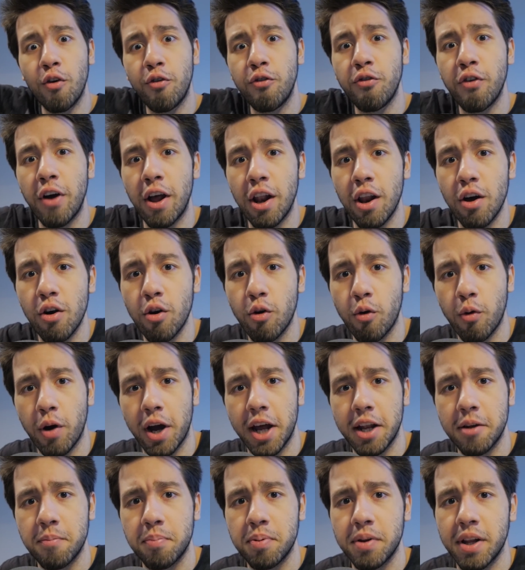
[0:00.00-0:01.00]
fellow
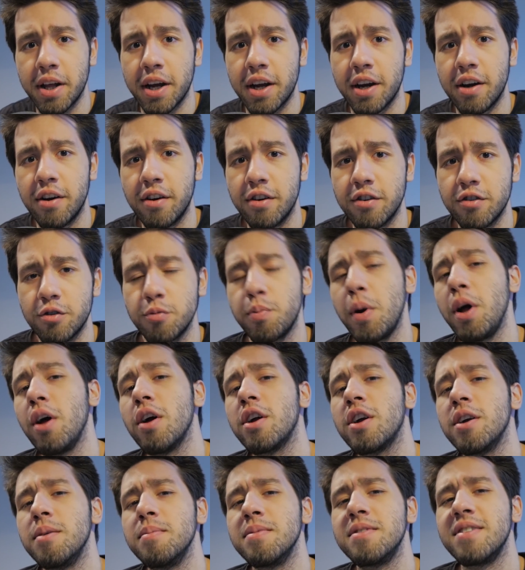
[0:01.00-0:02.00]
Gwent players.
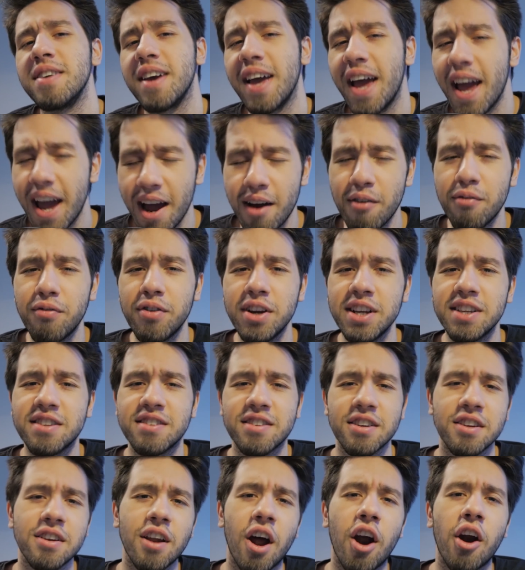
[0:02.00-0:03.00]
Welcome to every
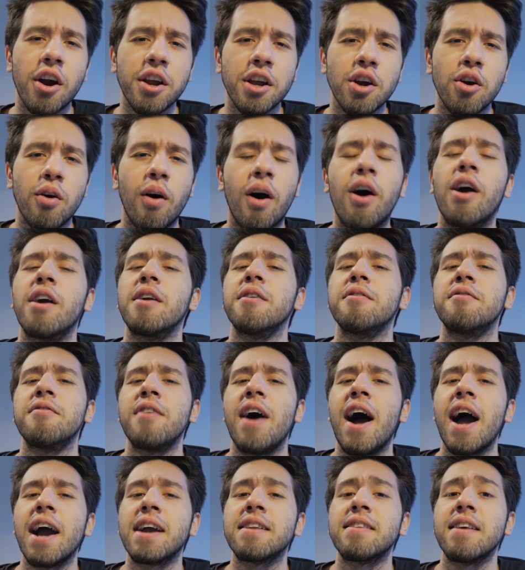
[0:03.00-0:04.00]
scenario
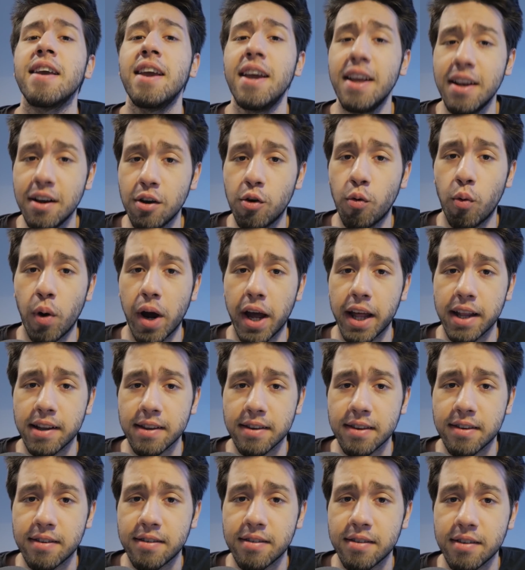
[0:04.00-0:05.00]
artifact in
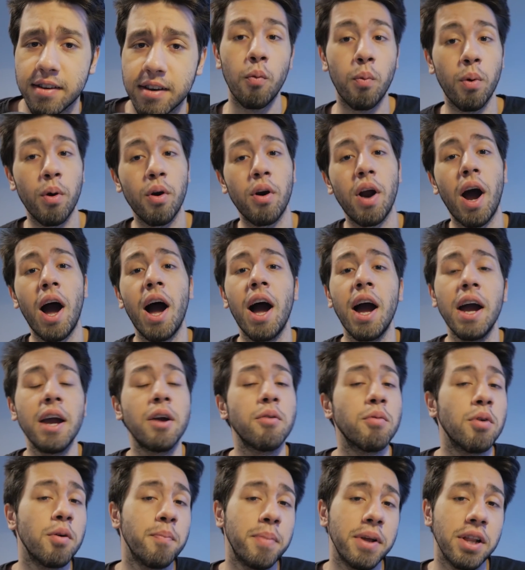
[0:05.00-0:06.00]
Gwent, where I
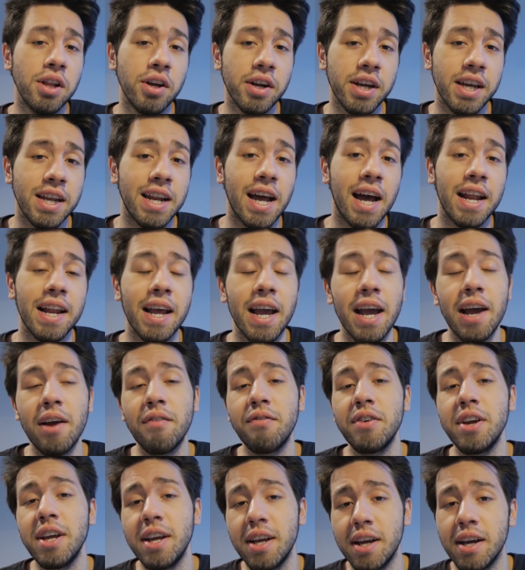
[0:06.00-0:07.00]
will be looking at
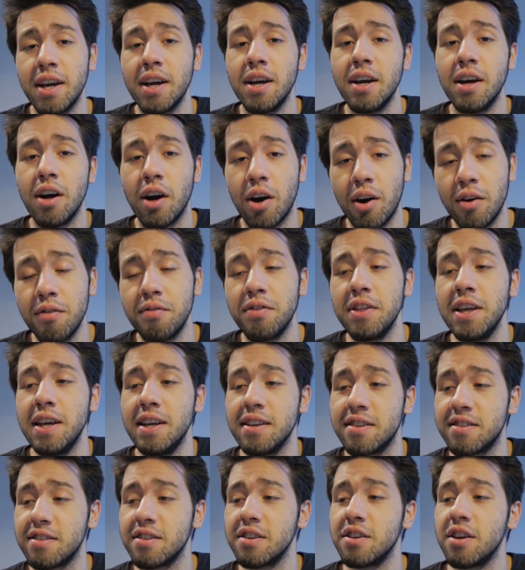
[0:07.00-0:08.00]
every of
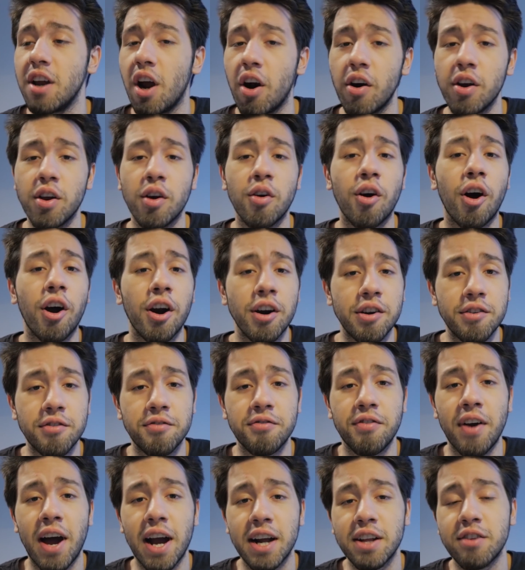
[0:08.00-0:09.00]
these scenario
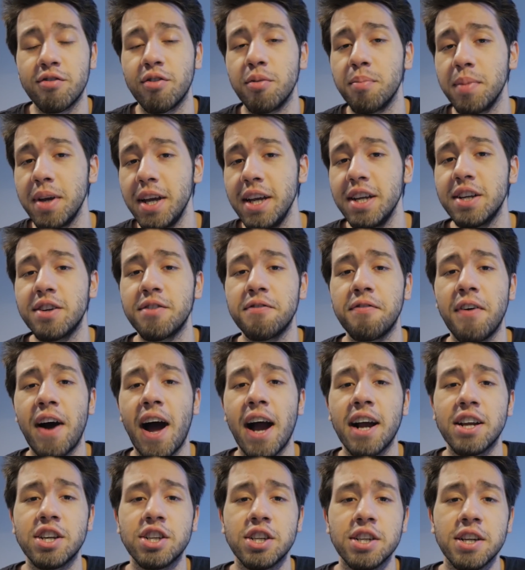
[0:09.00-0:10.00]
artifacts from each
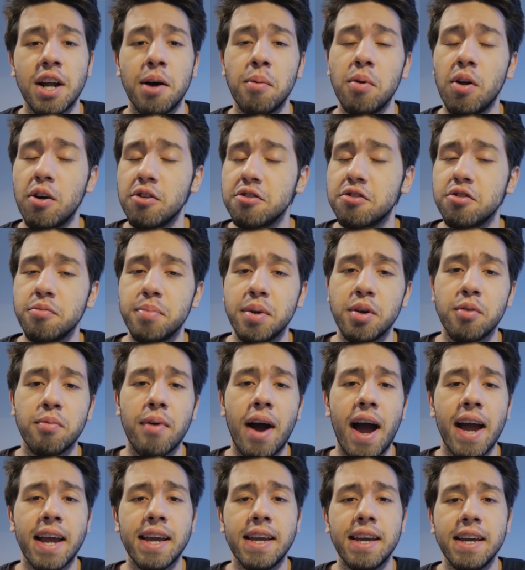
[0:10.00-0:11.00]
faction. I will also be
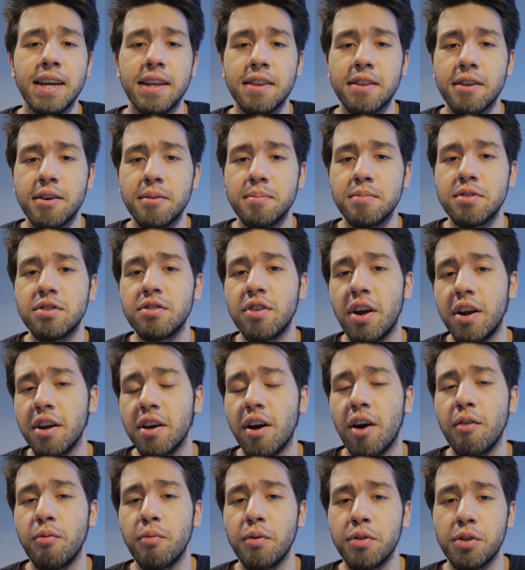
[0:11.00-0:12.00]
ranking them, starting
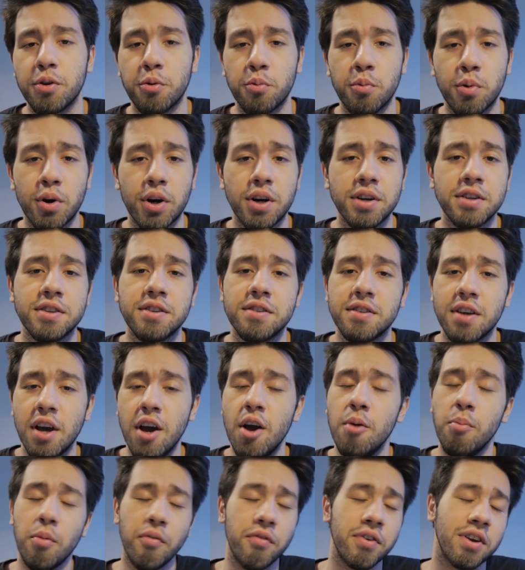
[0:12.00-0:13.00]
off with the worst,
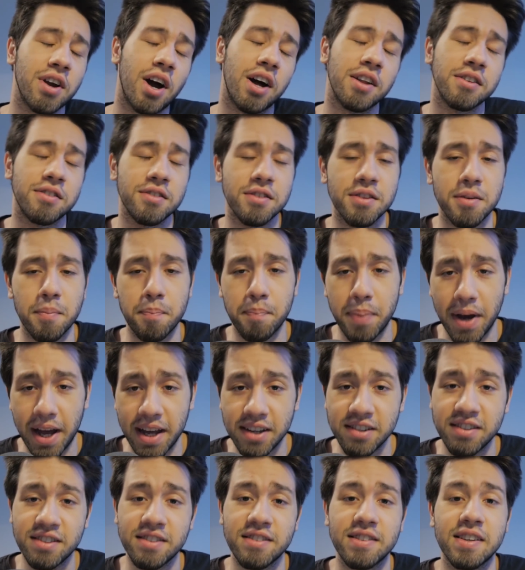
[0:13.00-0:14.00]
moving on to the
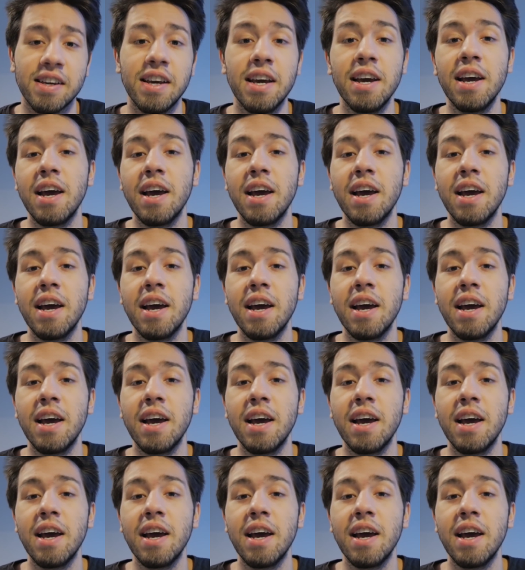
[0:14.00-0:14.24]
best,